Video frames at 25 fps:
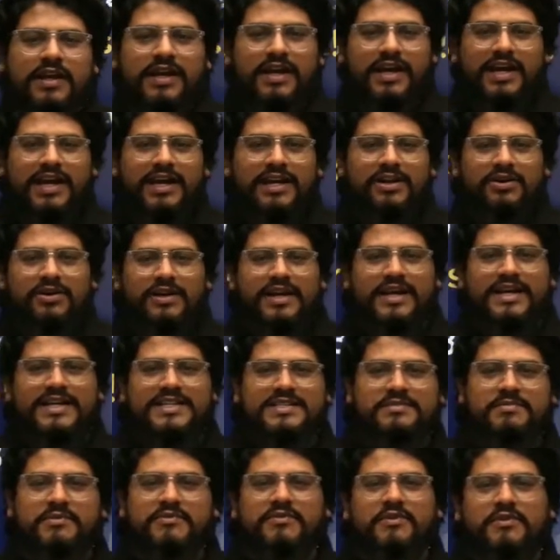Hi, hello
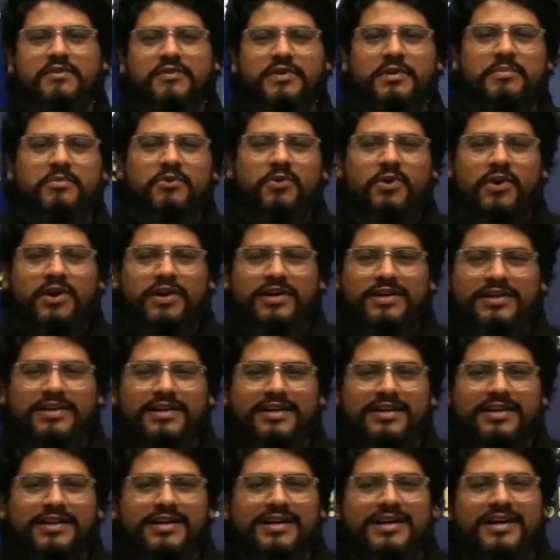guys. Before we move
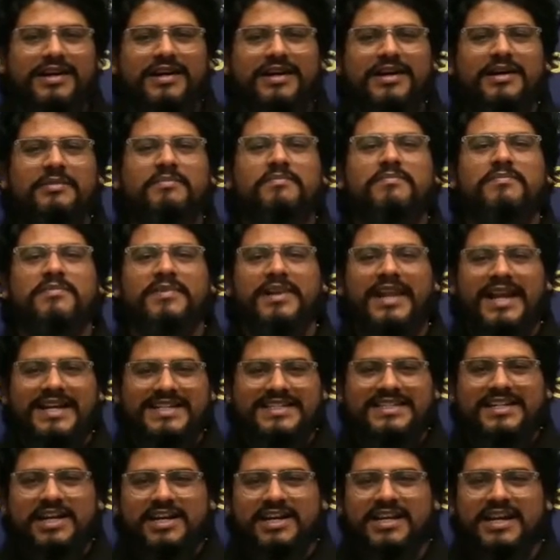on, uh,
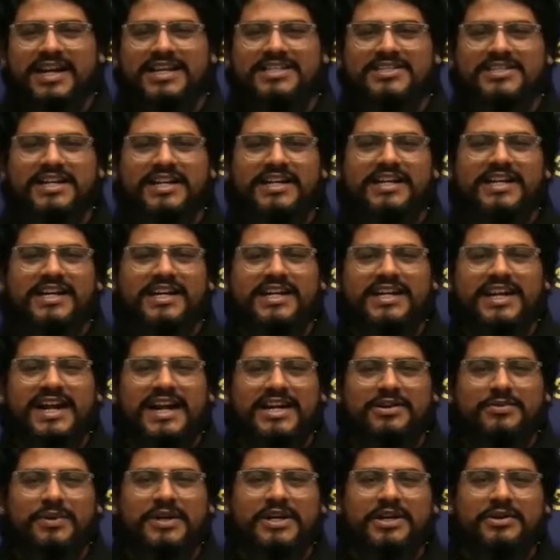let's congratulate our
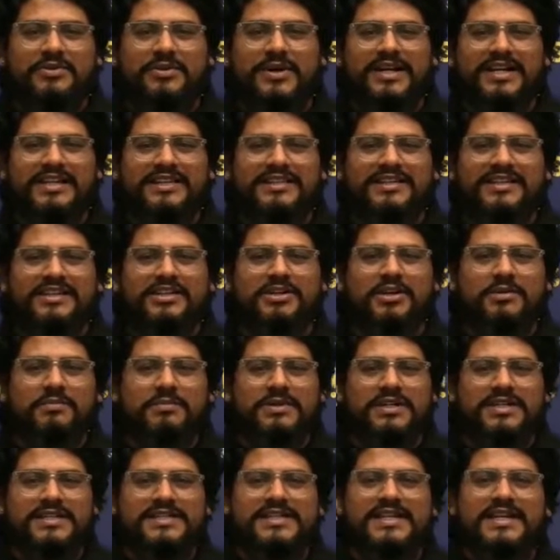CLAT 2023
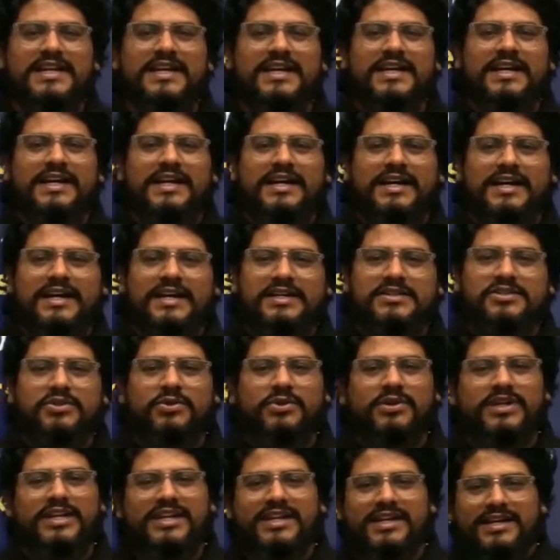toppers. Uh,
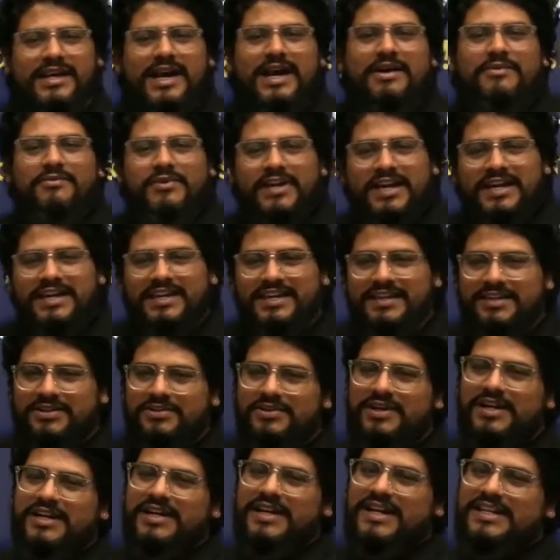so here uh, we are here to
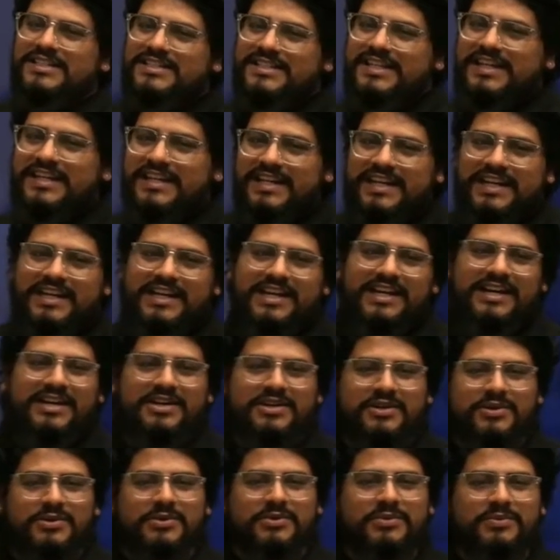congratulate
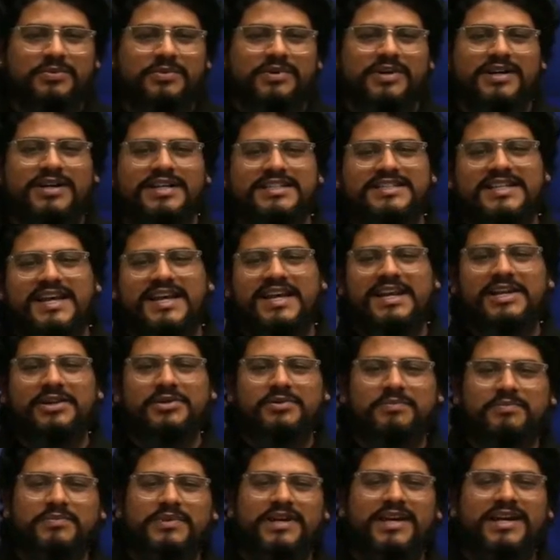AR2 uh, Sahil
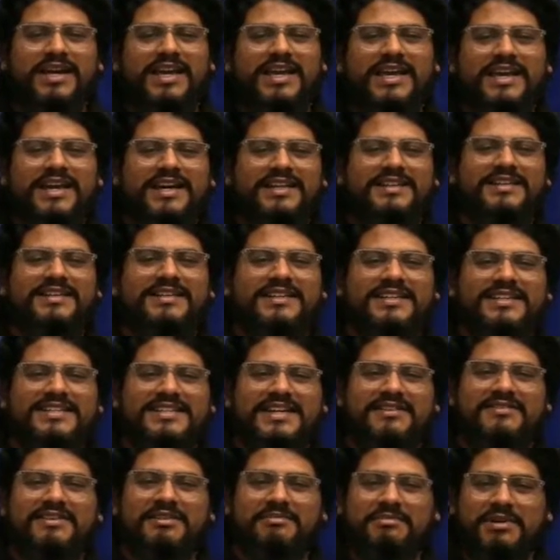Gupta,
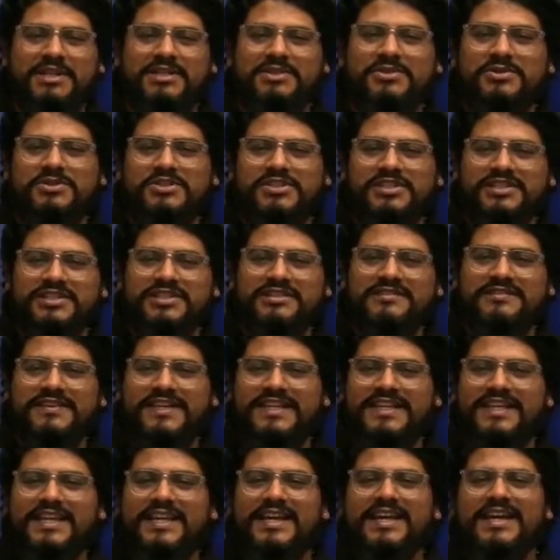AR37 Pratyush
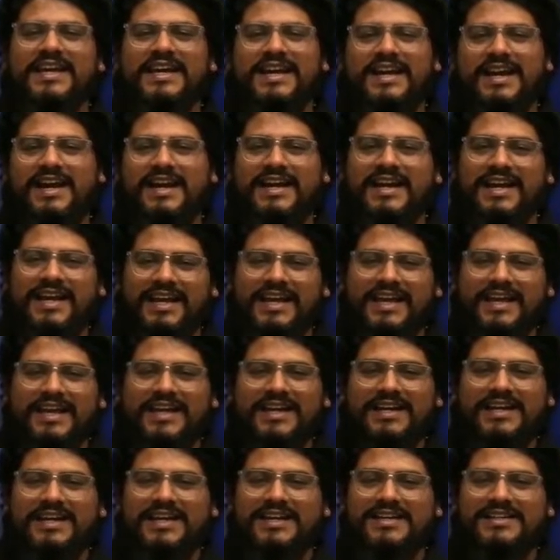Chaturvedi and
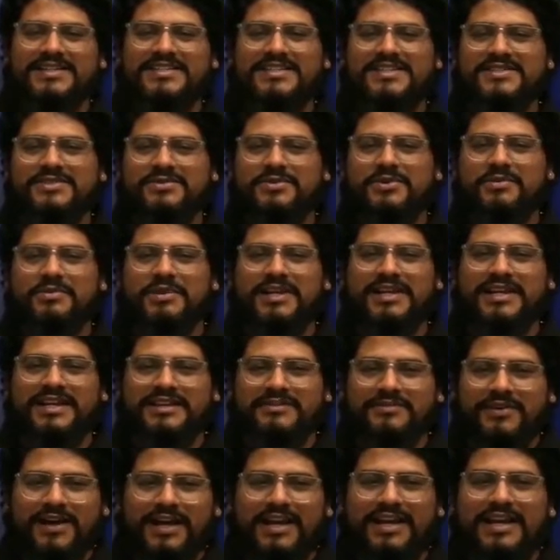AR96 Komal
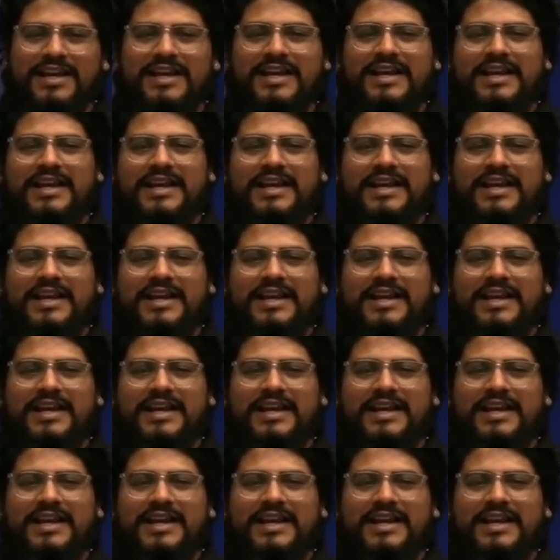Gadwal.